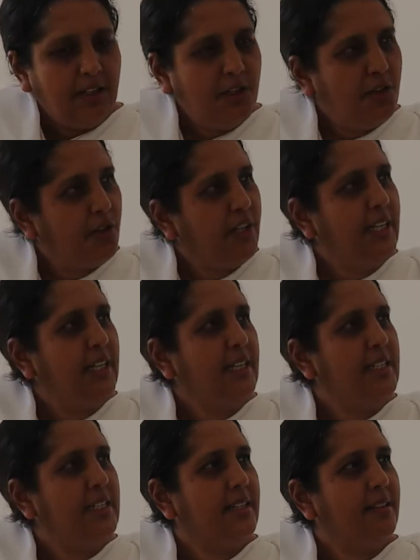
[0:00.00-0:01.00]

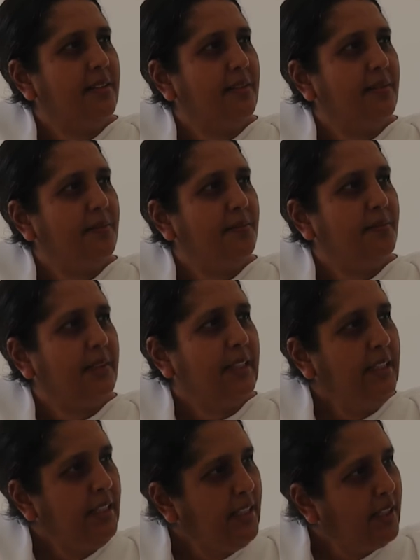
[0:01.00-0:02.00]
Greed,
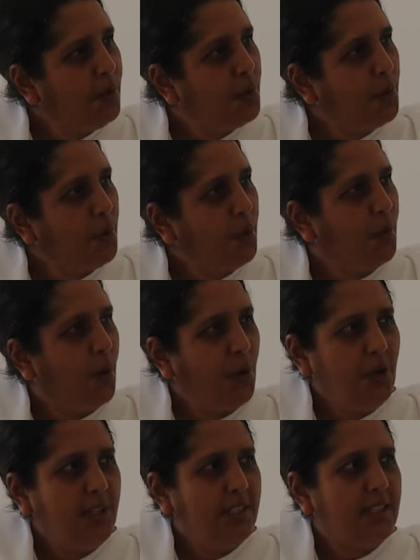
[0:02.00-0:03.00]
ego,
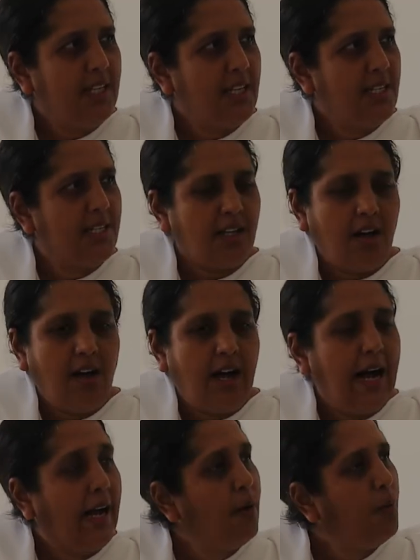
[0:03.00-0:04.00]
all these are
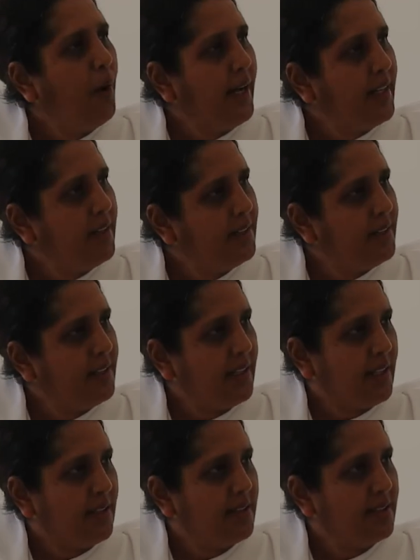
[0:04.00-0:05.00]
acquired
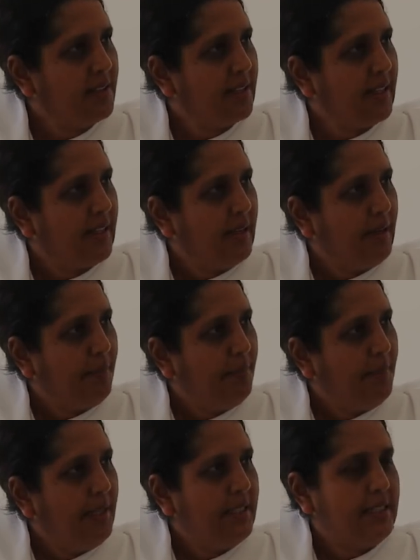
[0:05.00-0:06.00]
things.
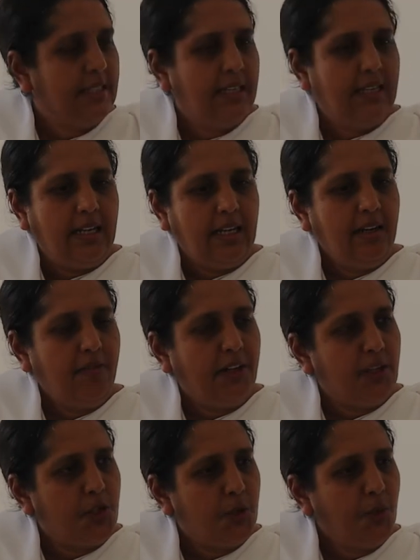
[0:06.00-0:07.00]
But if
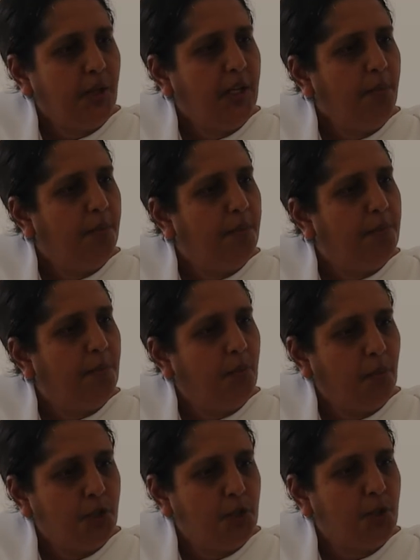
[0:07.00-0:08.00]
I truly
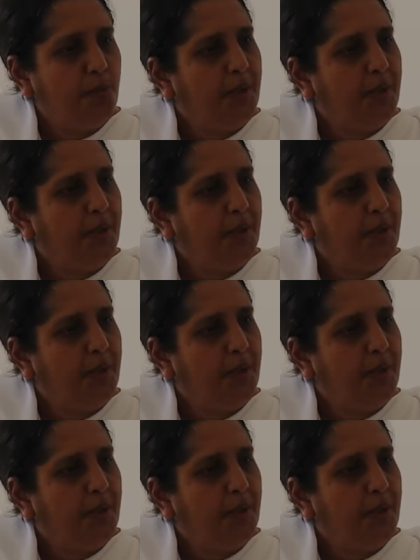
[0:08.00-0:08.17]
want to